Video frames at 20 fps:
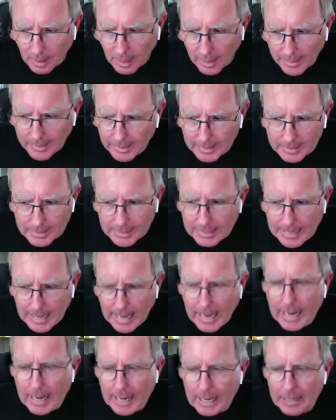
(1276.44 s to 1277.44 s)
I didn't
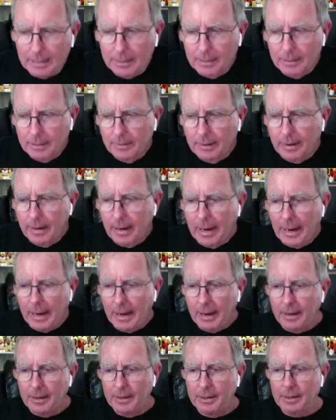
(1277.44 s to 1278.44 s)
get it.
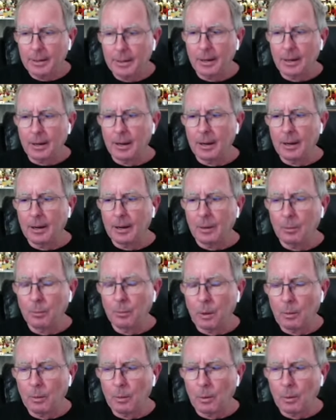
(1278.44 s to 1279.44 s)
And
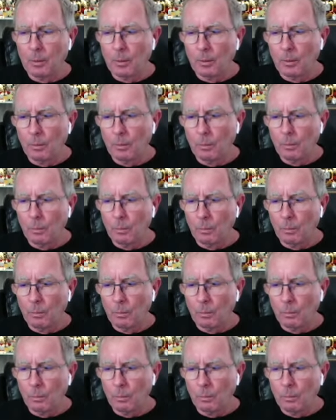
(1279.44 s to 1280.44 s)
we,
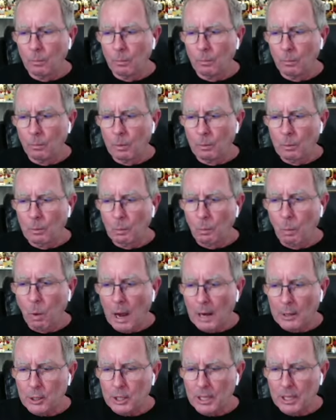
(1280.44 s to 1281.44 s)
we were
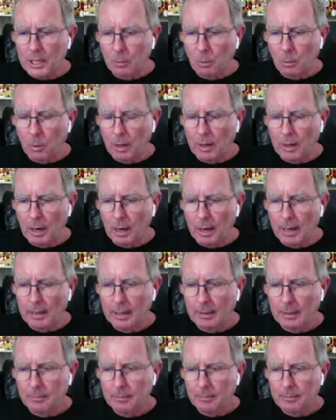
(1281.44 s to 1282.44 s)
watching well, it like one night.
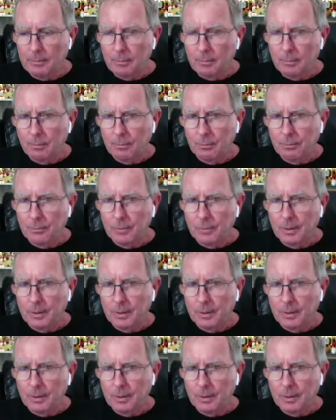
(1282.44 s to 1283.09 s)
Much, right?